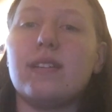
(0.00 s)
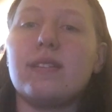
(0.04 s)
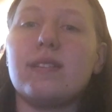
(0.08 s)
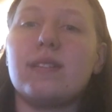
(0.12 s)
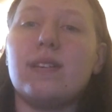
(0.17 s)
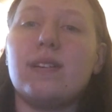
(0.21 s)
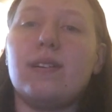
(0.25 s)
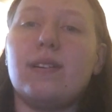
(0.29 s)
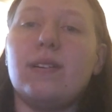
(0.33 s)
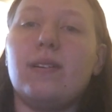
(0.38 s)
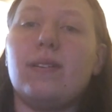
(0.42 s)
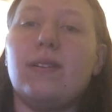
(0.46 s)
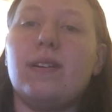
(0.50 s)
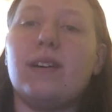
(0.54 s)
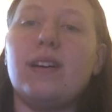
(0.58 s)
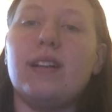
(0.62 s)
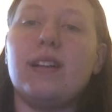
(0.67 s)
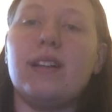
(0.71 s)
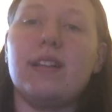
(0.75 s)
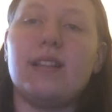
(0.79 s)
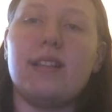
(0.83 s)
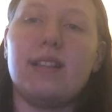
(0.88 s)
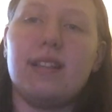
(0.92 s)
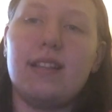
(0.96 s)
So
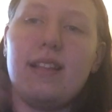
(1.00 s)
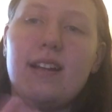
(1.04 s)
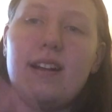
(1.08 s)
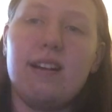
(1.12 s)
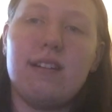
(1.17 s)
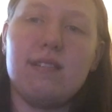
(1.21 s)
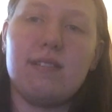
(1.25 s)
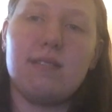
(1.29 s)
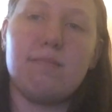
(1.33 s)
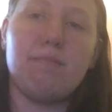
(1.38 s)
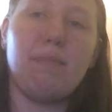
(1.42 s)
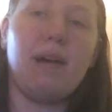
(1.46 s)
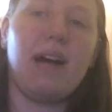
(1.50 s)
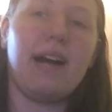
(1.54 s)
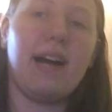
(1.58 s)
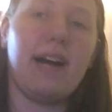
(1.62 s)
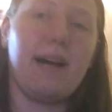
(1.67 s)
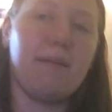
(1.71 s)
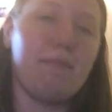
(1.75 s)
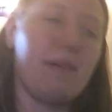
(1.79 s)
there's Bob.